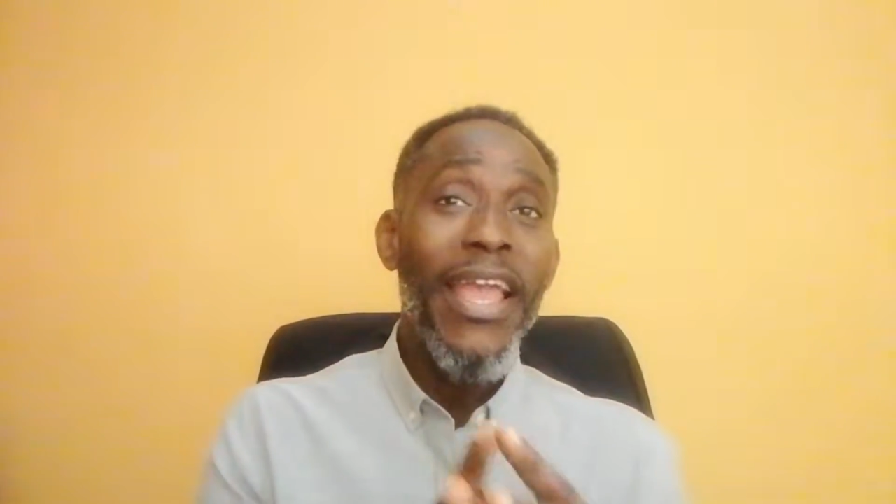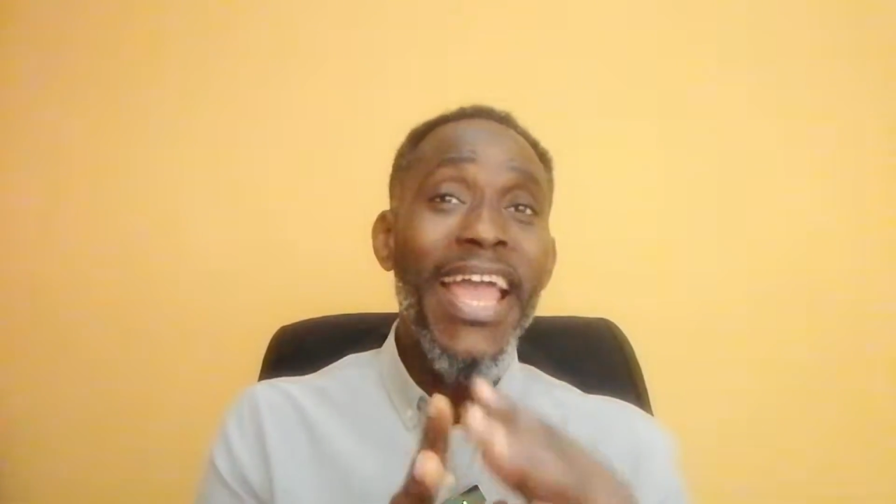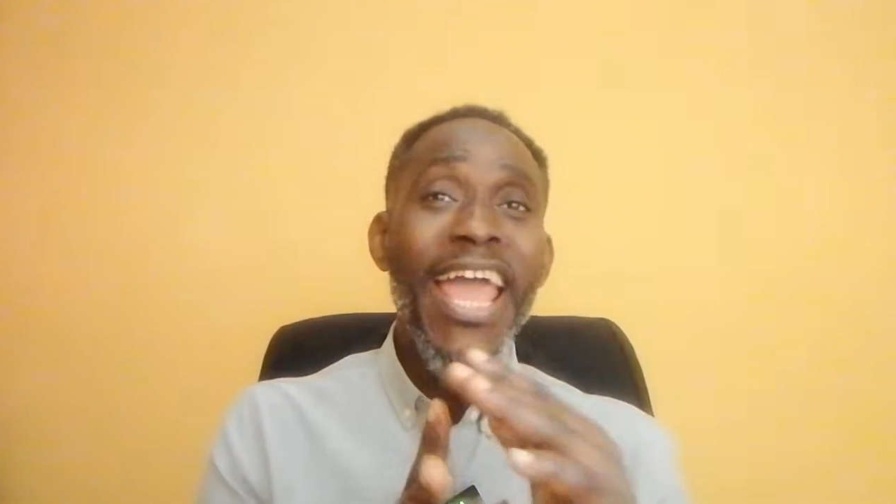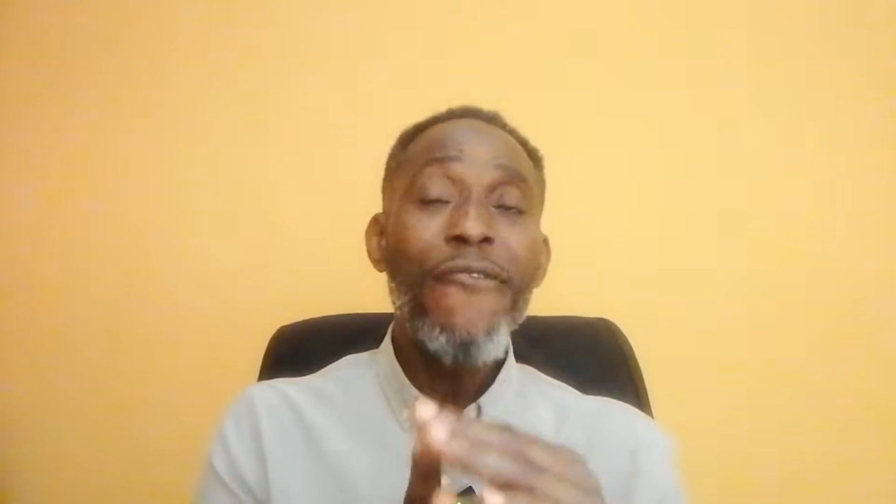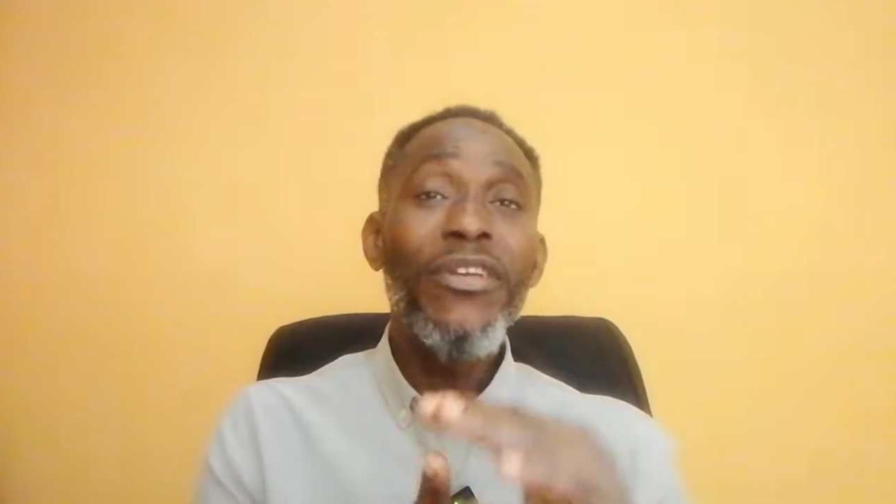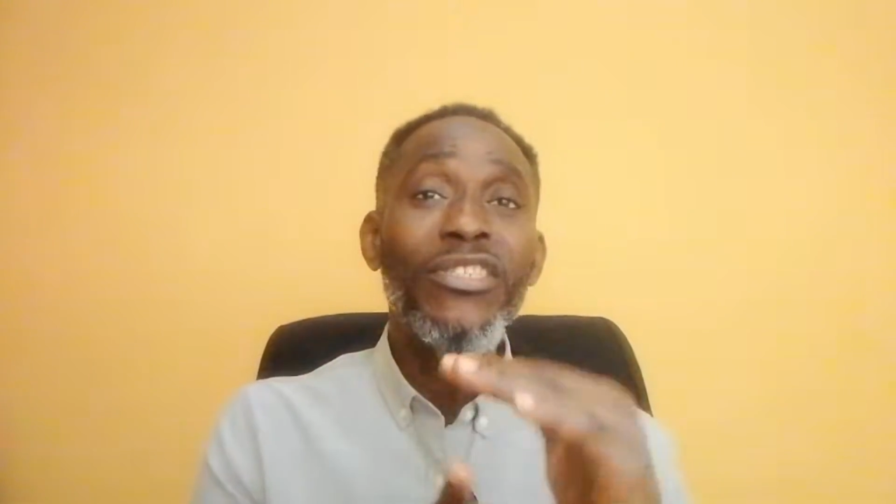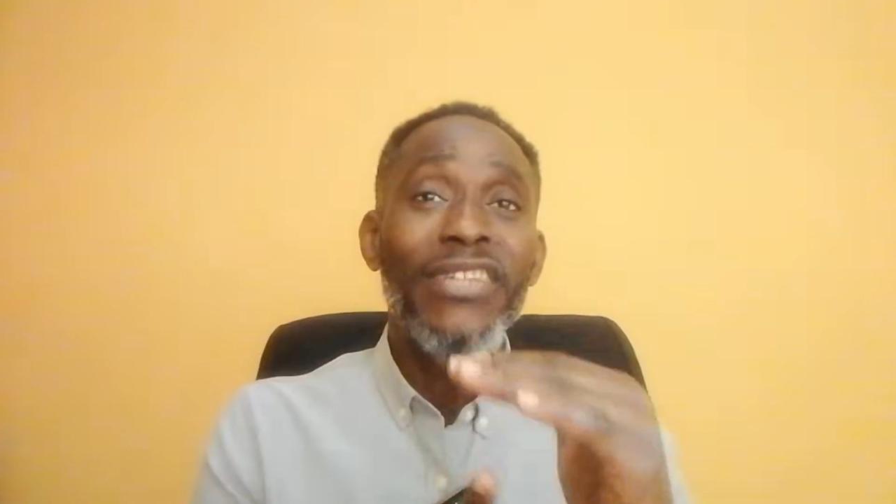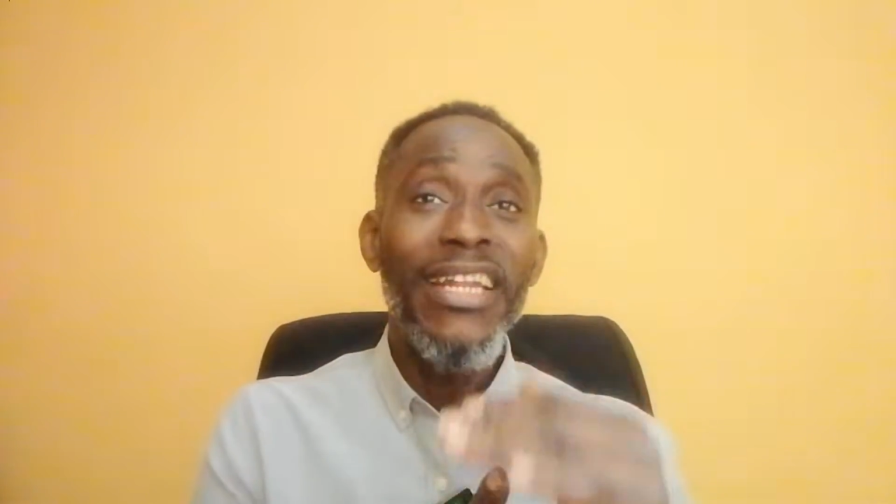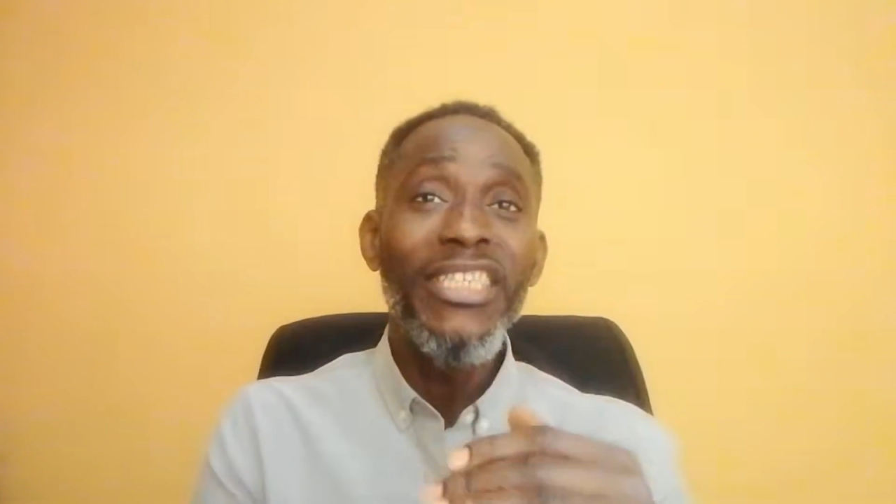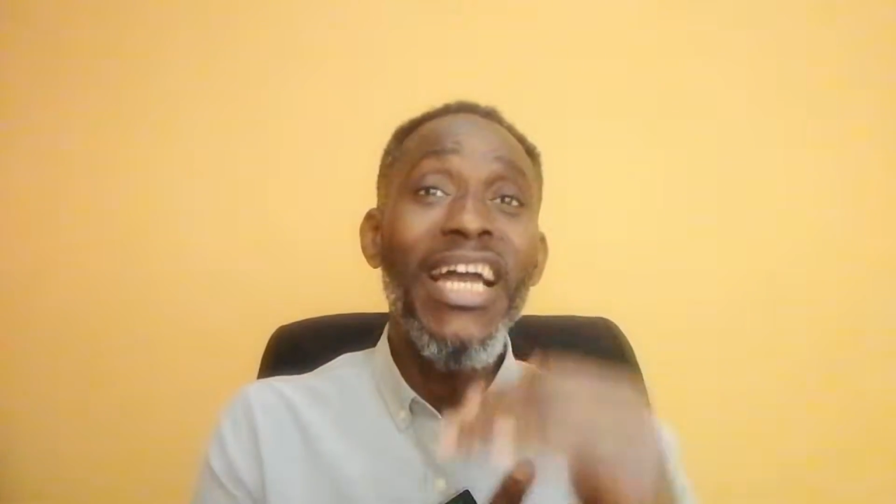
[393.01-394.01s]
Every
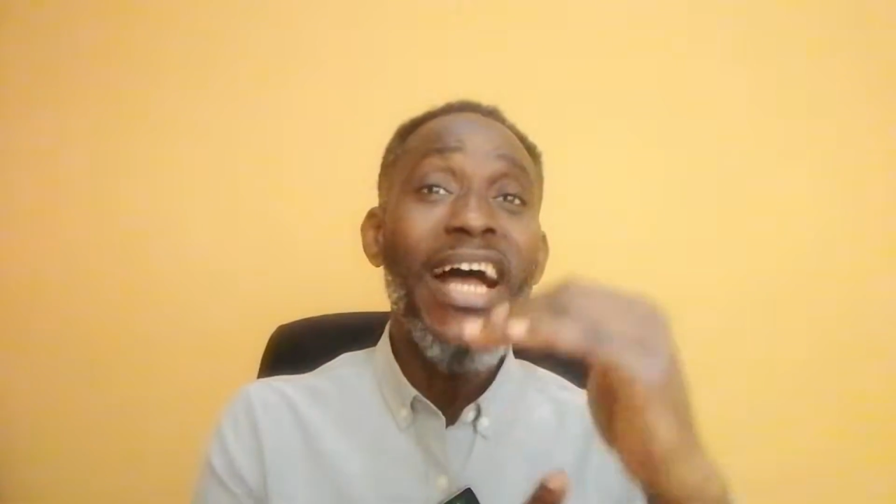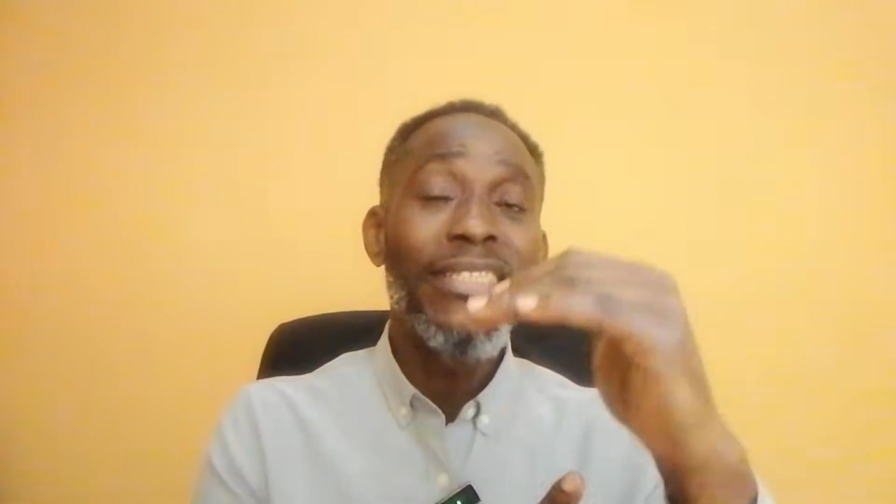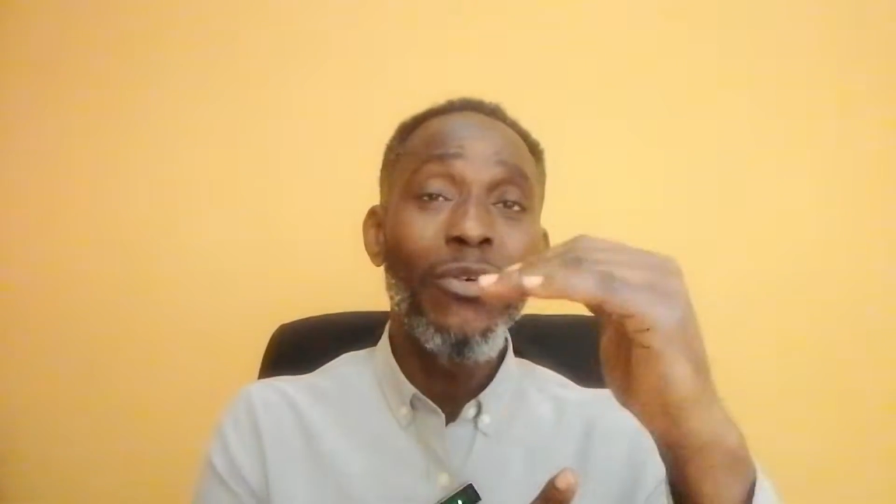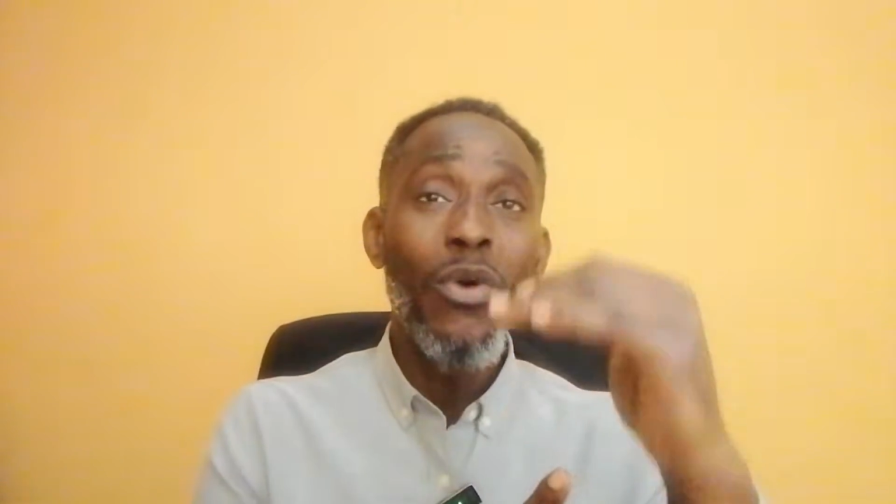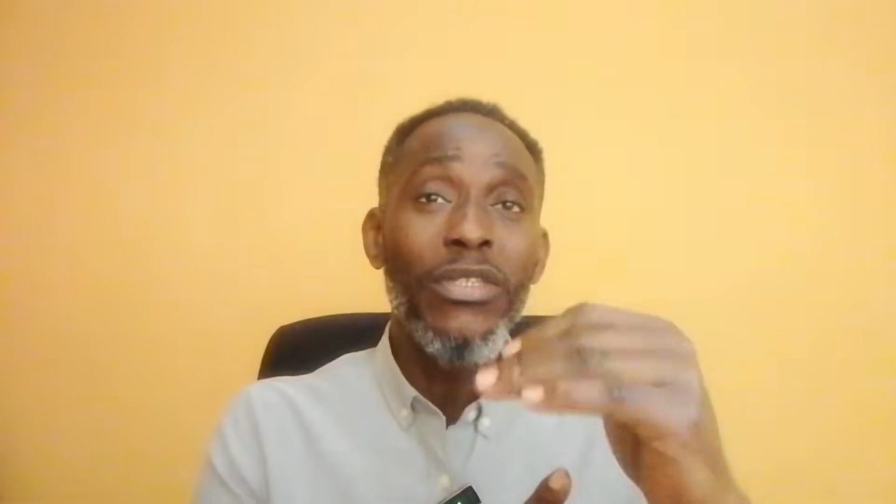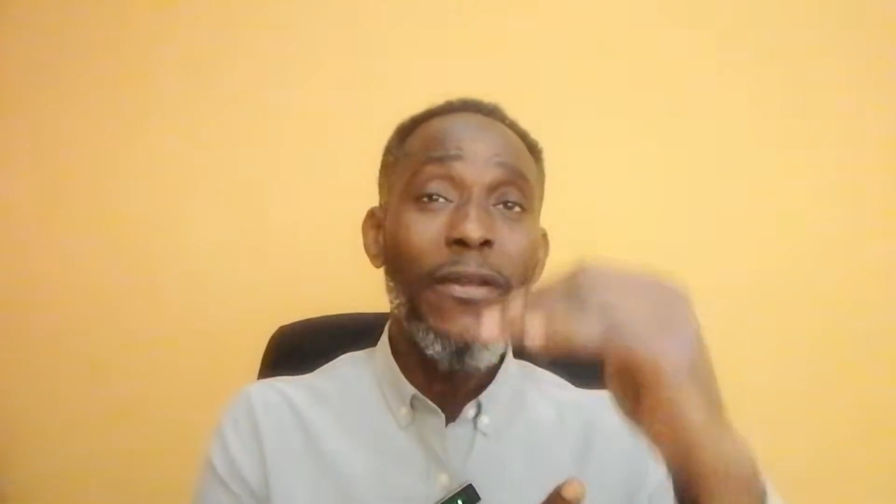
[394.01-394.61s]
strategy has a what?